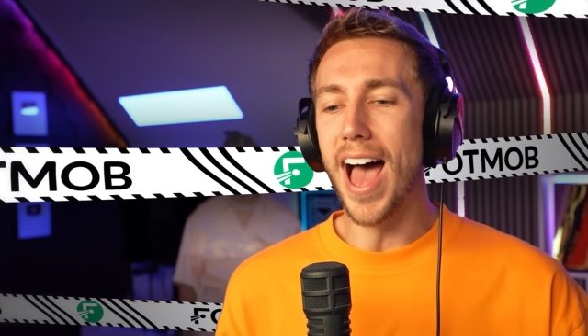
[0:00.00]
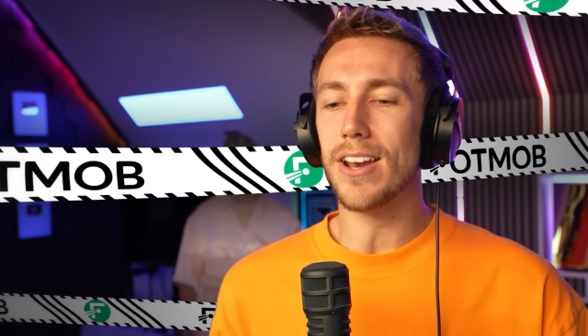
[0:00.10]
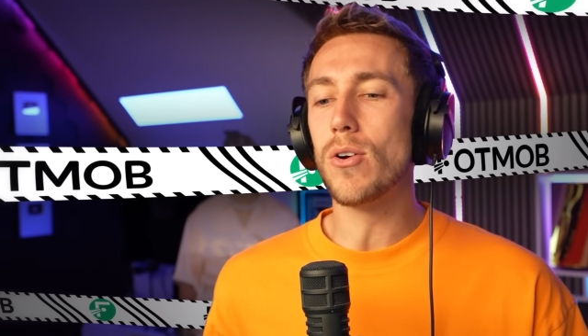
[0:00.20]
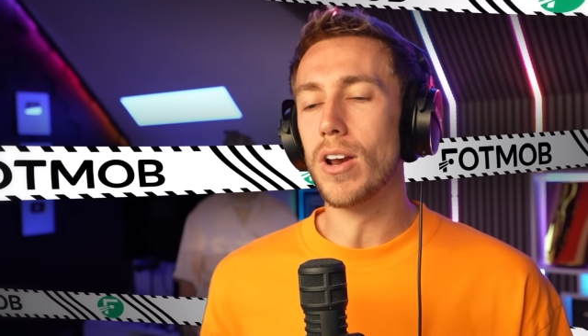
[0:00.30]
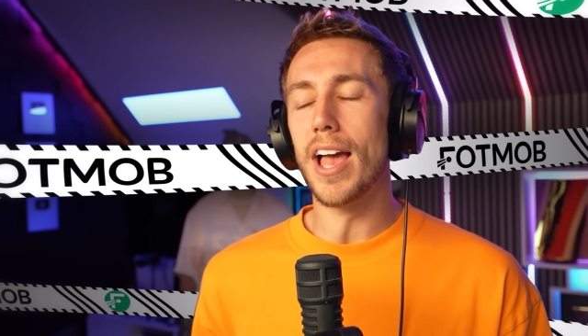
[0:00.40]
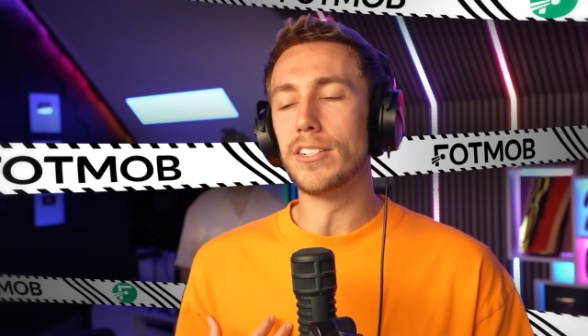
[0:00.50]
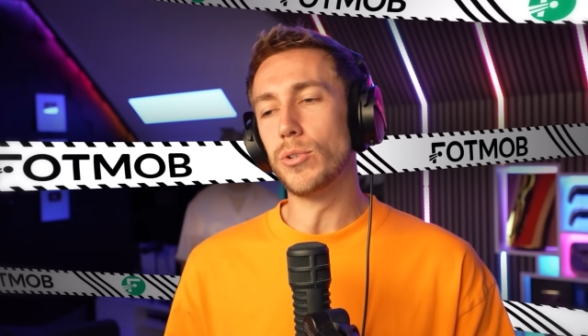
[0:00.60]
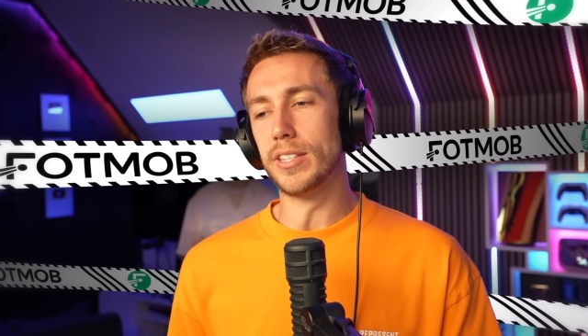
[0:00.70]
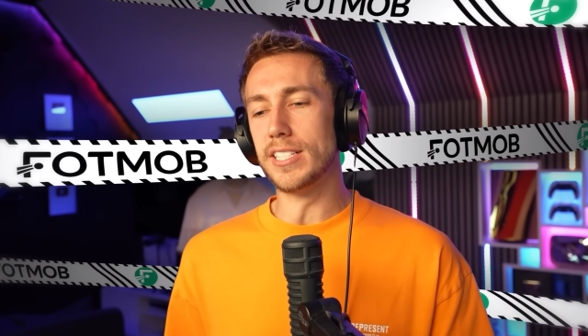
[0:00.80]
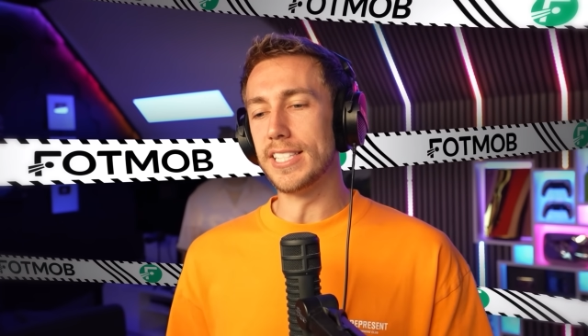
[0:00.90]
I don't
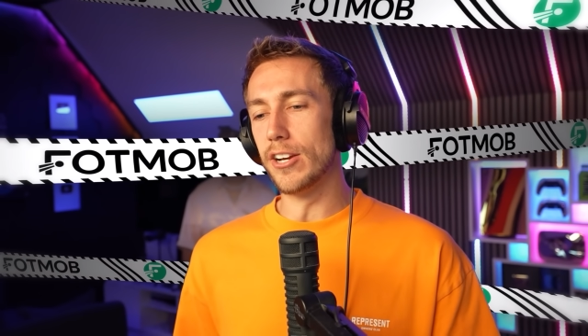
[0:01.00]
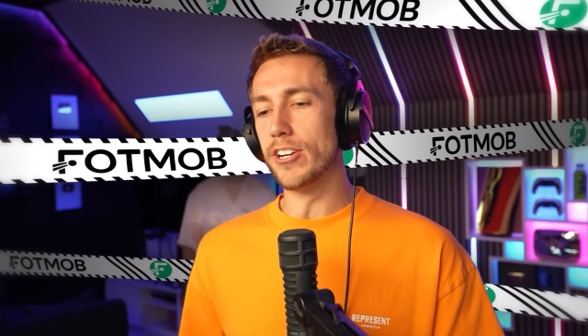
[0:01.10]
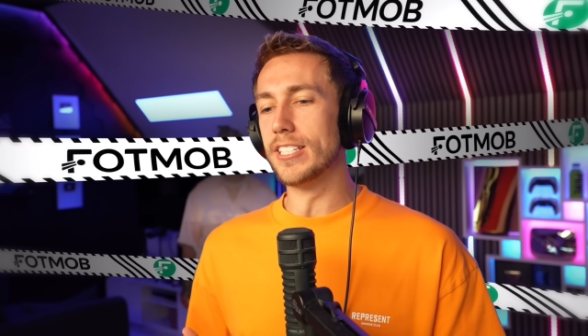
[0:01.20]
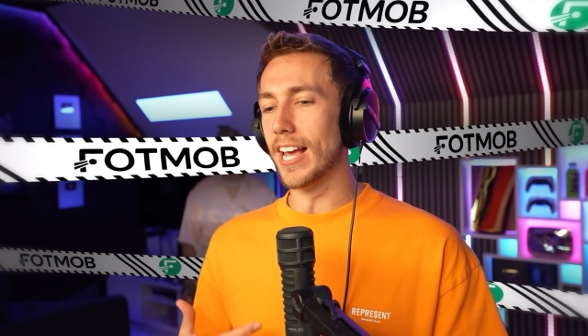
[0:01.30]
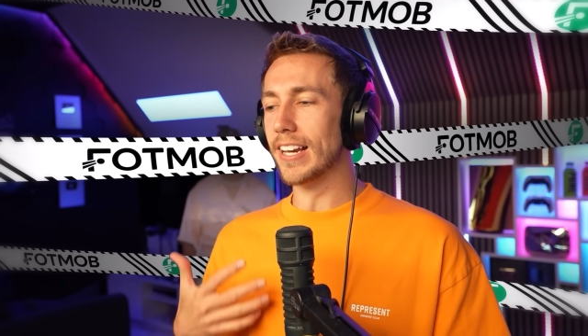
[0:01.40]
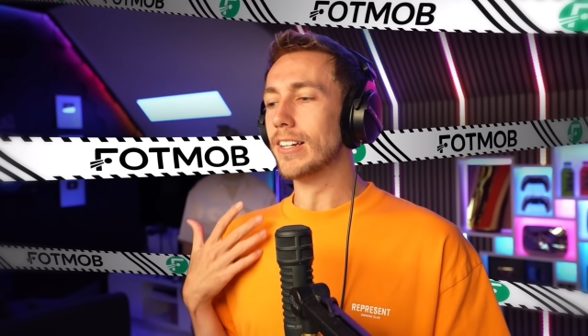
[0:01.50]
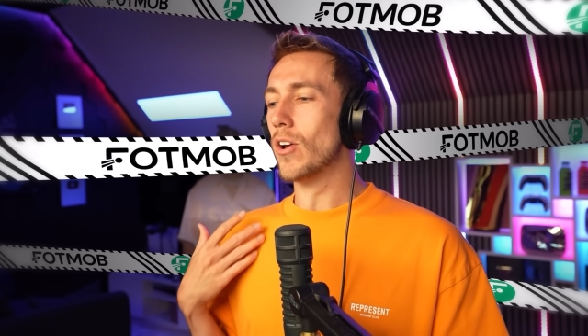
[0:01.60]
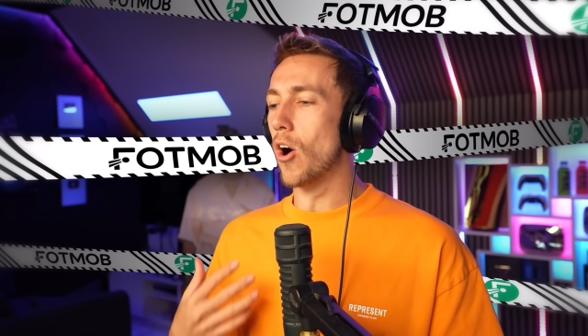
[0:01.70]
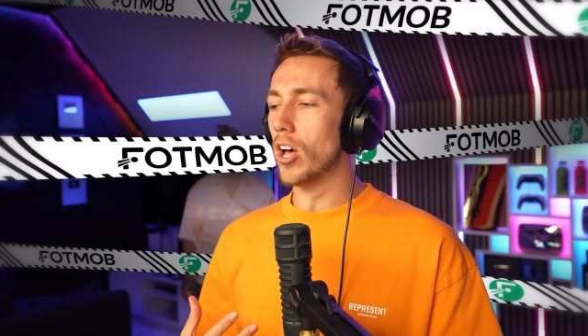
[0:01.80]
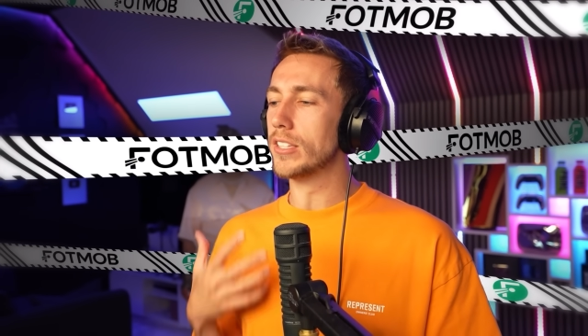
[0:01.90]
like doing this series
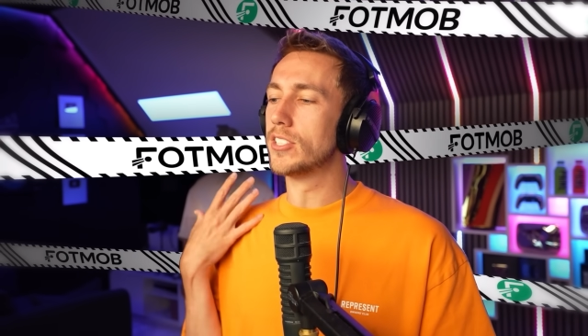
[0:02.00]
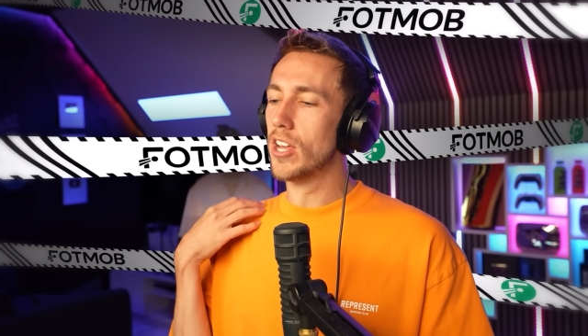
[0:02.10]
and not